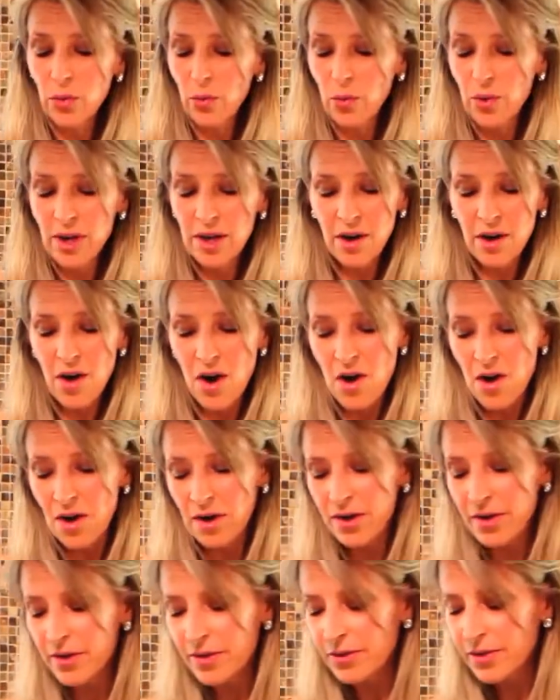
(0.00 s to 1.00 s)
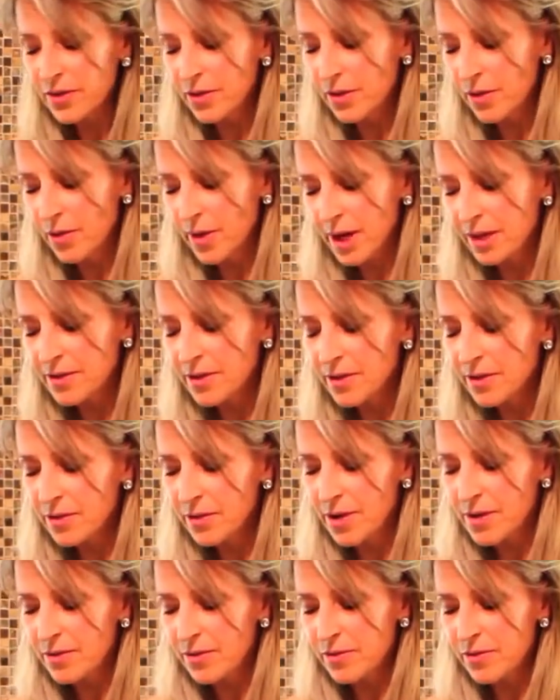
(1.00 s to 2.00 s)
we are all used to going to the
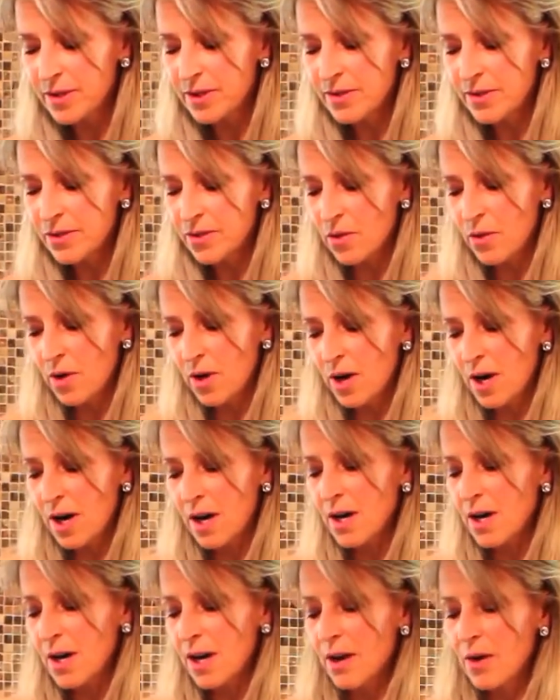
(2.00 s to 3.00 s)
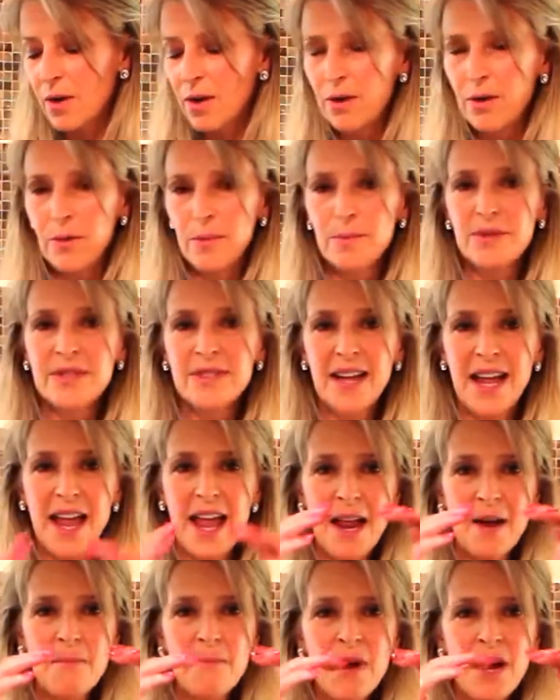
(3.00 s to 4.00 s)
grocery store,
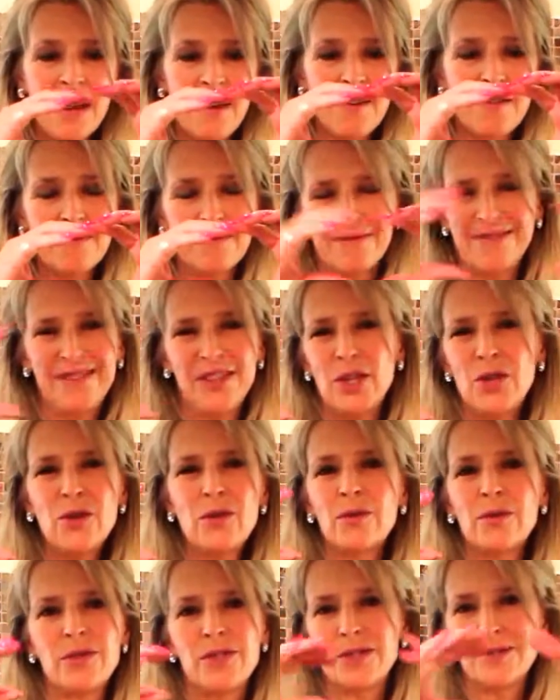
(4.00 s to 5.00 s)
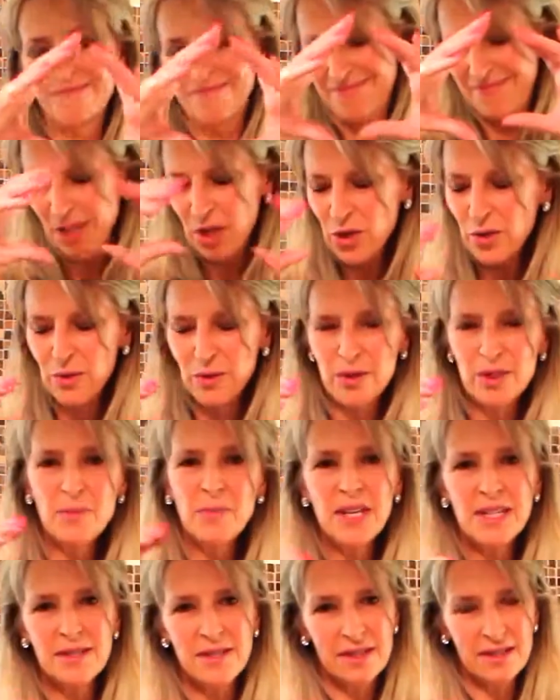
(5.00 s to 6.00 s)
and buying huge,
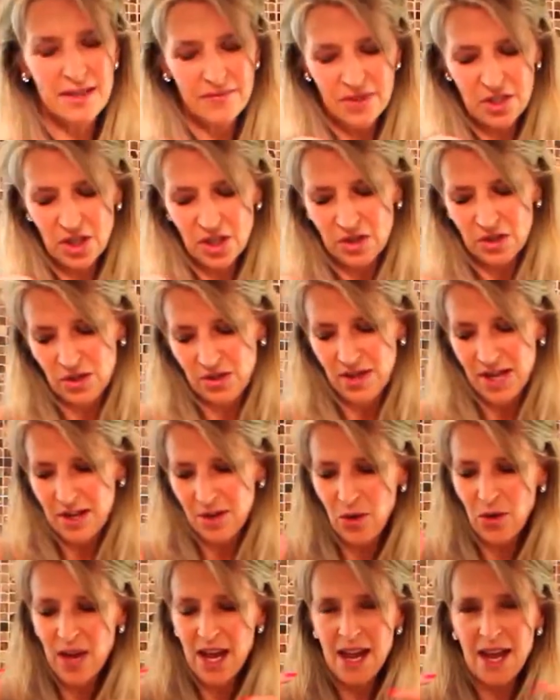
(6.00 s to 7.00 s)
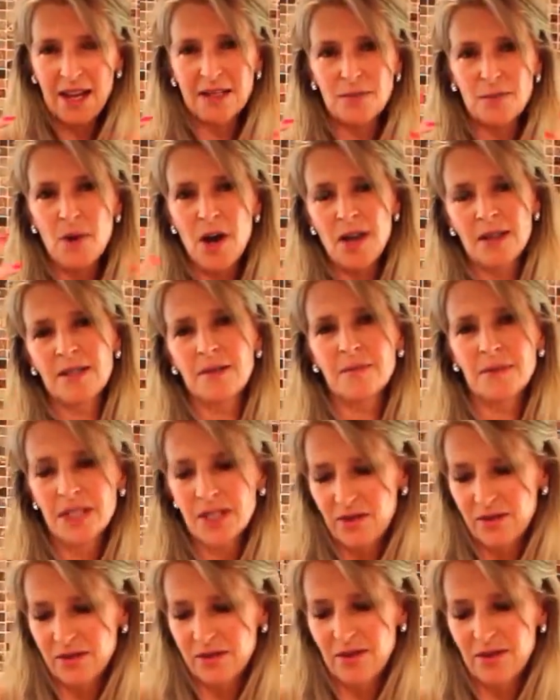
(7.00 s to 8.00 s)
huge pieces of ginger that you can't
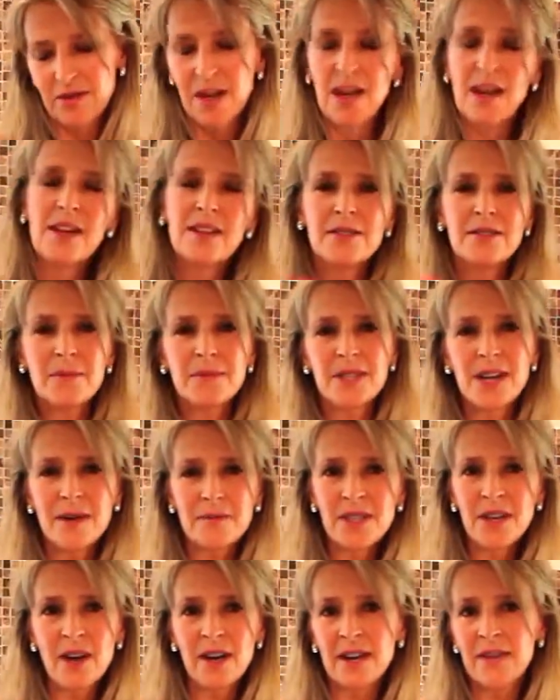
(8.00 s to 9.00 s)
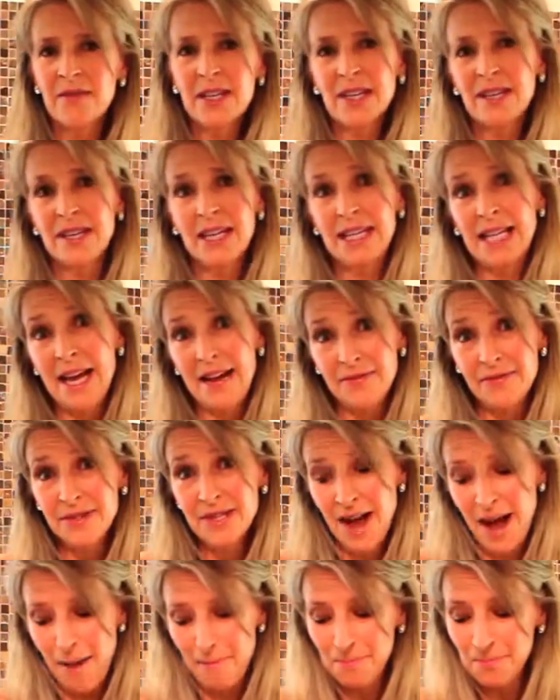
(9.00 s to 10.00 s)
possibly use, sometimes not even in a
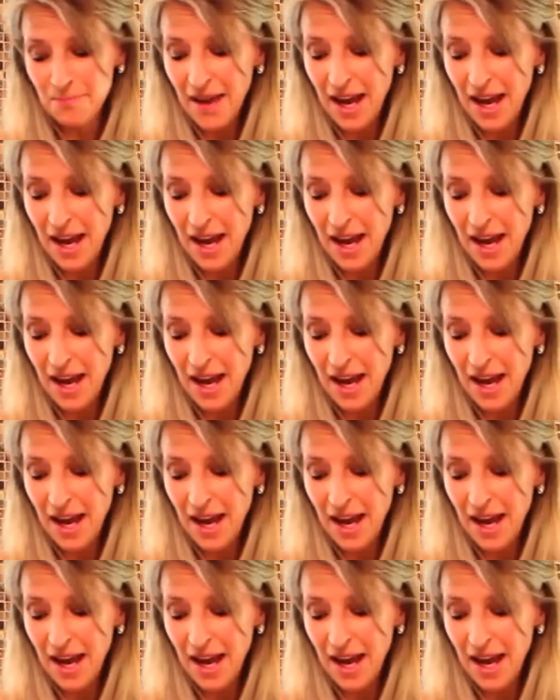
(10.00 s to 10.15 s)
lifetime.